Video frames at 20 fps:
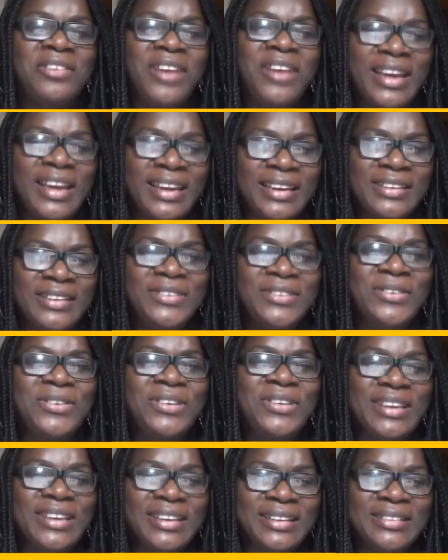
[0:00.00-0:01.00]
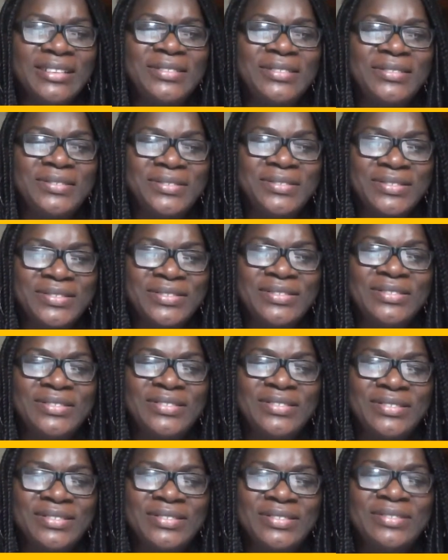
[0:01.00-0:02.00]
It has to come from within
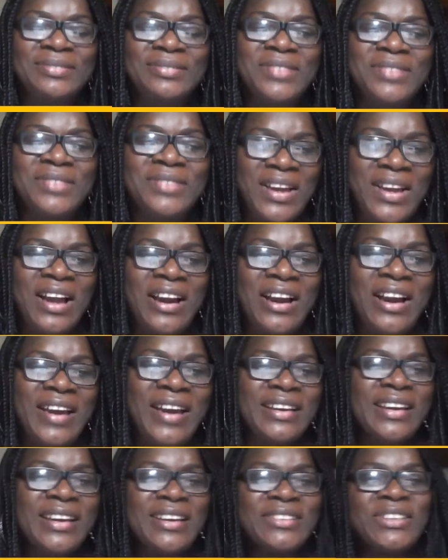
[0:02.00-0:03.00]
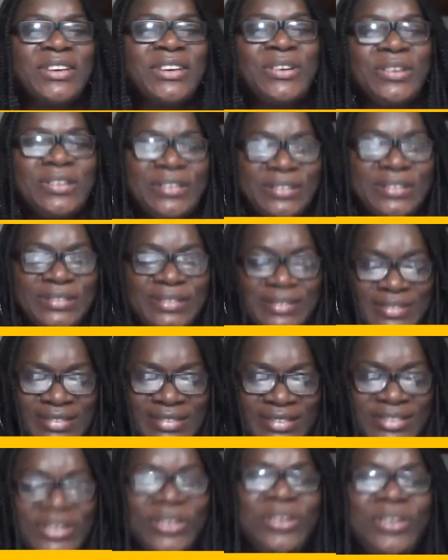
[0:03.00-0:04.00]
to be happy.
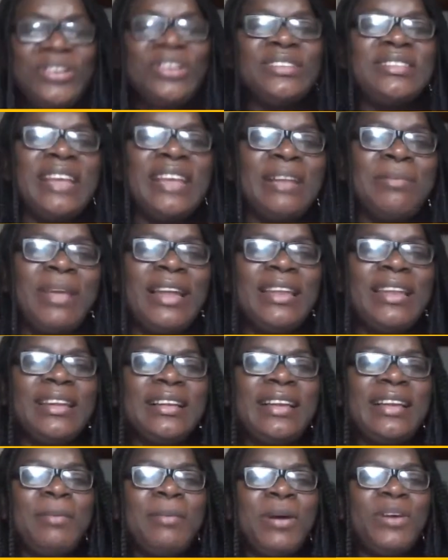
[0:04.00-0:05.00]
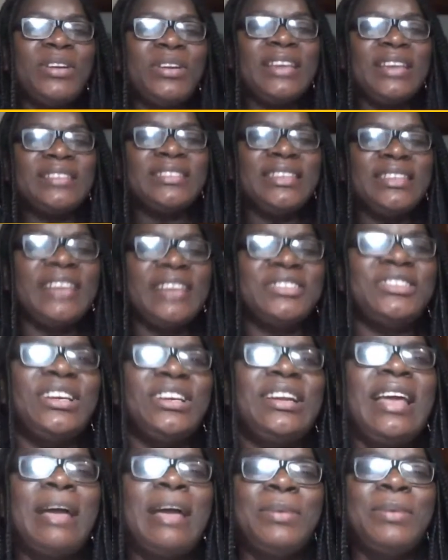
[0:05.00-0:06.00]
So could you tell me a little about the International
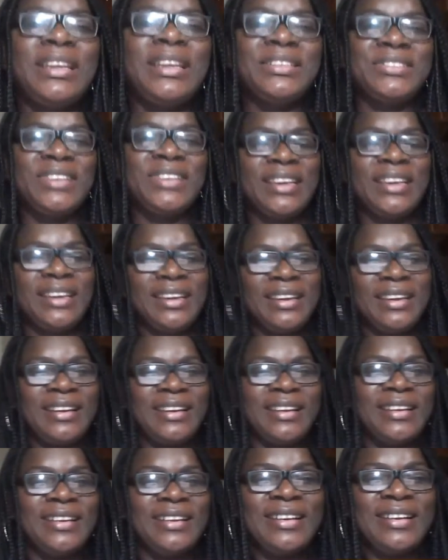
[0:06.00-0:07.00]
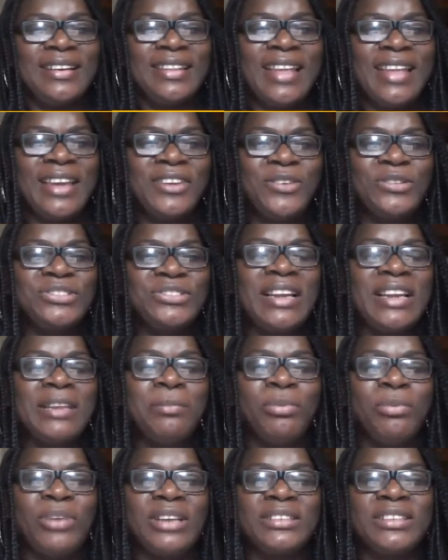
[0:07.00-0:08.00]
Happiness Day that you
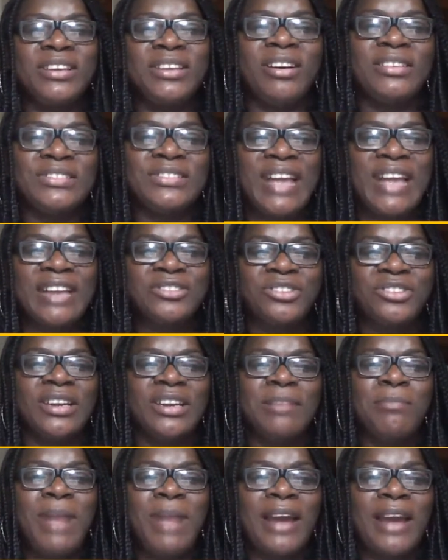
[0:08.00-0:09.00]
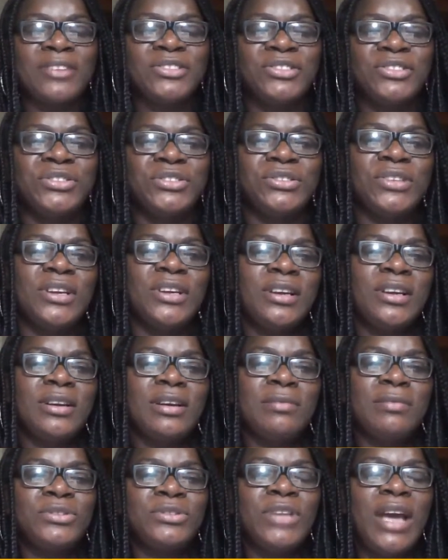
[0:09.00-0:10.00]
celebrated on Saturday, March
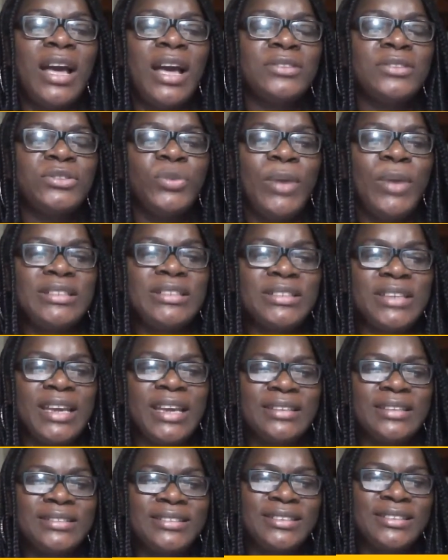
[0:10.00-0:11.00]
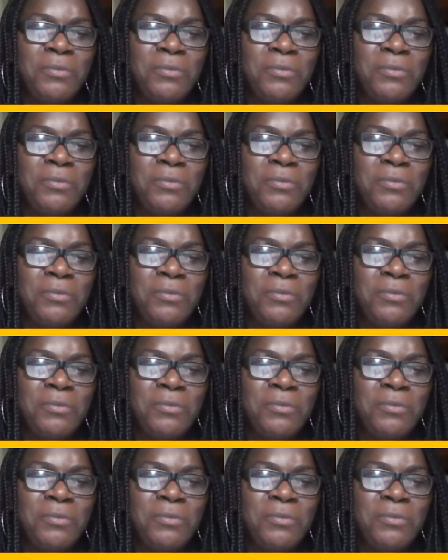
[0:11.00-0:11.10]
20th?